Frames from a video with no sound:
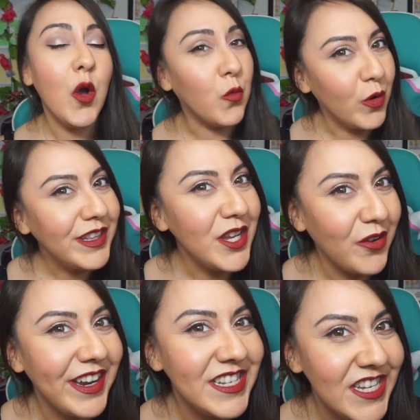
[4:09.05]
A really
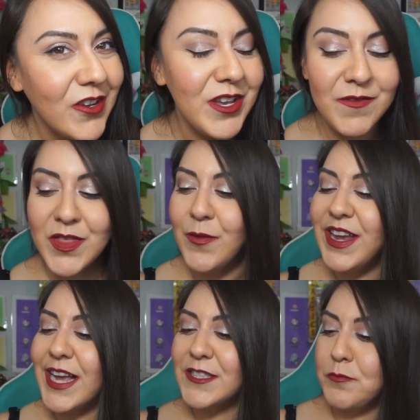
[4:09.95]
great deal, even though
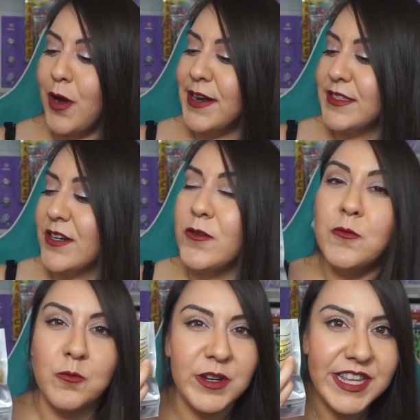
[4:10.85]
I got some products that I
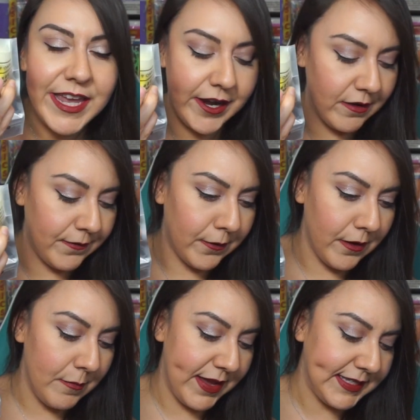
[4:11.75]
don't really care
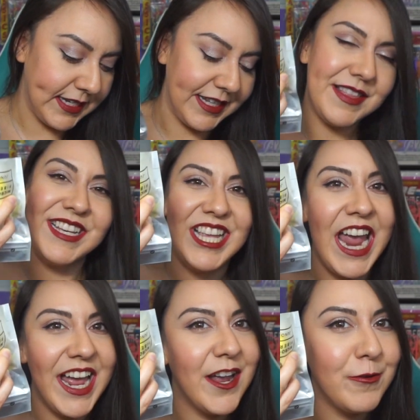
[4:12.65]
for. Basically this
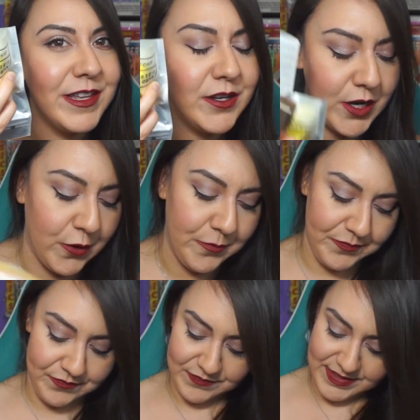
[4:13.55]
hand I
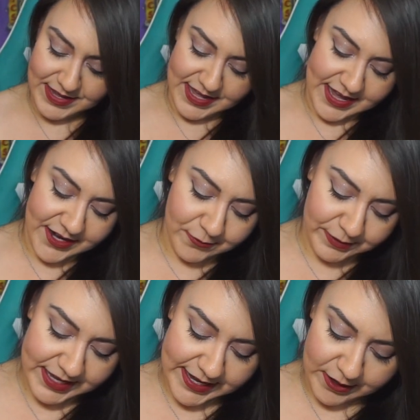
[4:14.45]
don't
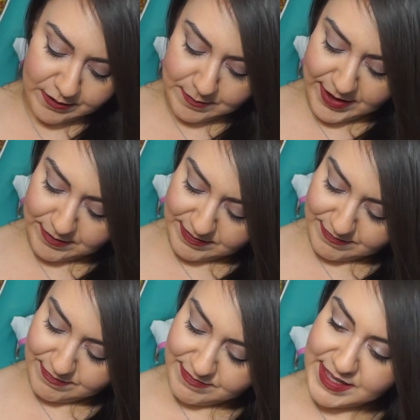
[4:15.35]
really care about
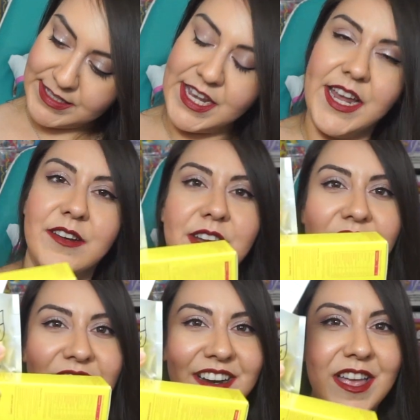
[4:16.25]
this hand right
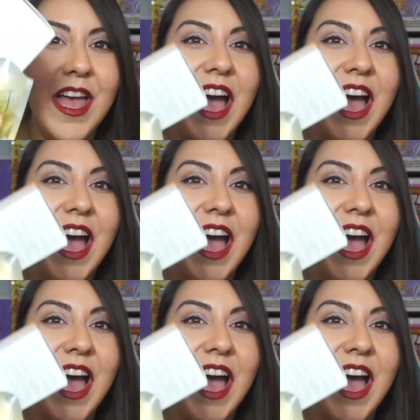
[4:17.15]
here.